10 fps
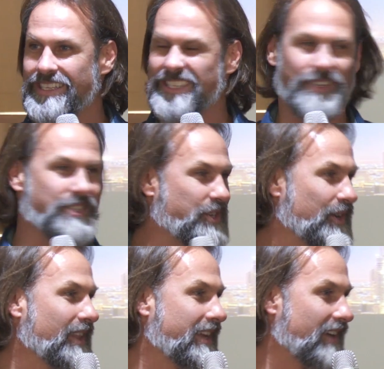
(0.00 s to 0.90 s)
Starts
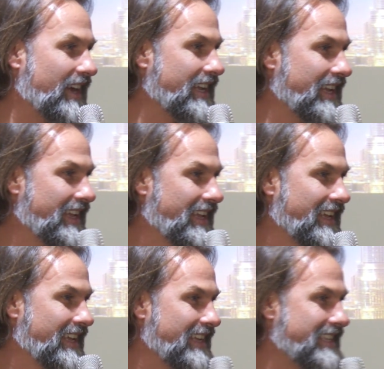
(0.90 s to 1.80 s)
journaling, right?
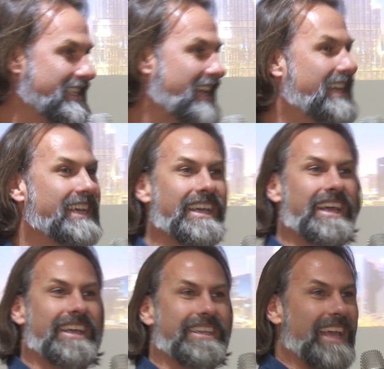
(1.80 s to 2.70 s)
He's like,
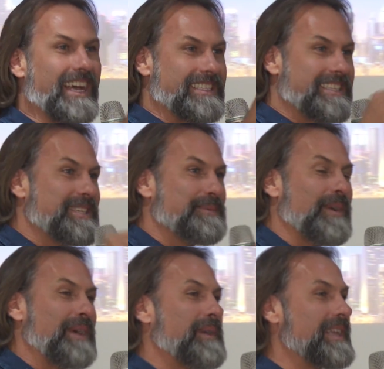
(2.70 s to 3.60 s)
yes, this is
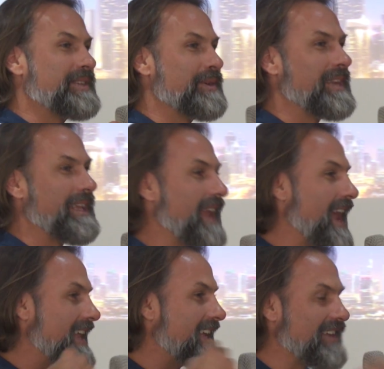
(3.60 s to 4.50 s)
what I want to do. And
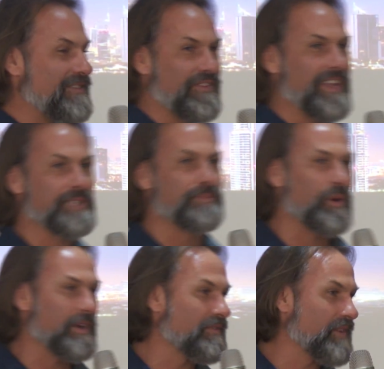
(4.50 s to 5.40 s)
he convinced
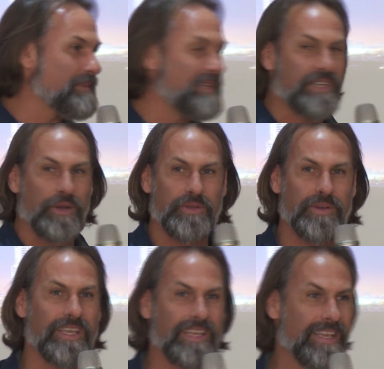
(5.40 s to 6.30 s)
Morgan Freeman to go do
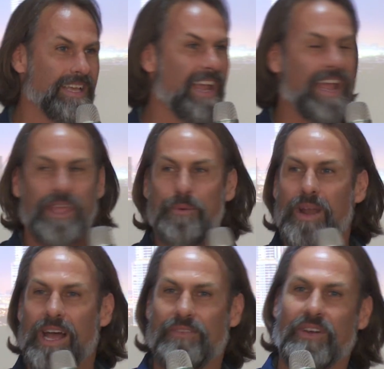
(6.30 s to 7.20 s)
it. And they
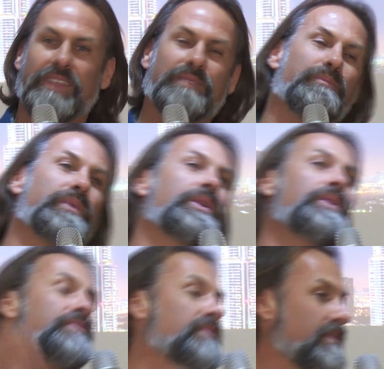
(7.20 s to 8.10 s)
went off on this
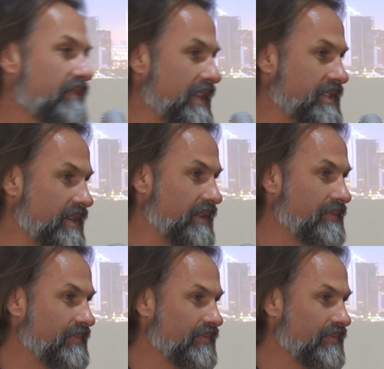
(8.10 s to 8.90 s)
beautiful adventure.